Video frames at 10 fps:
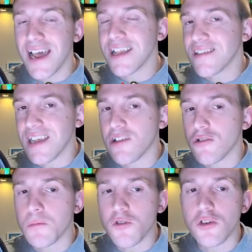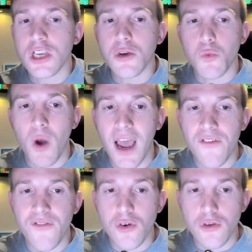and it sets up such a
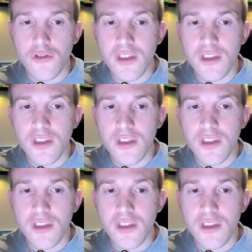wide funnel.